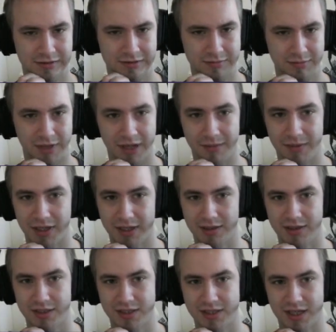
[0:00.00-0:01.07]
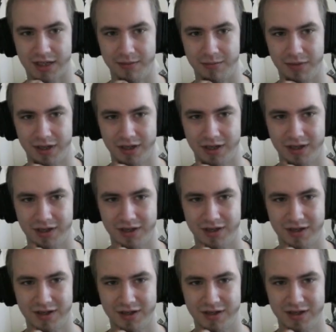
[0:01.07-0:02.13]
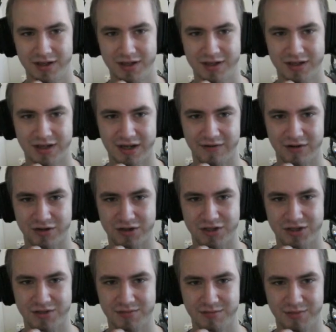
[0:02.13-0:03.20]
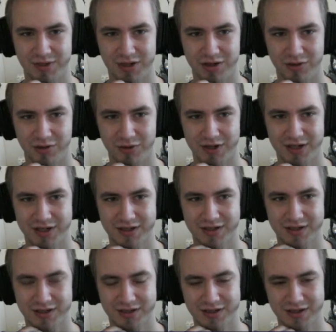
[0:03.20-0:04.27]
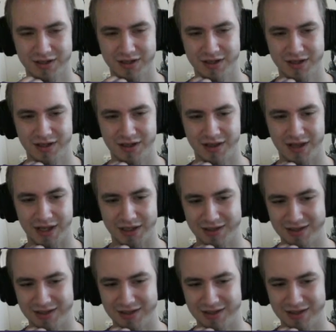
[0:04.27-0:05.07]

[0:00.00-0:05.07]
Maybe in the same Caverns below deck that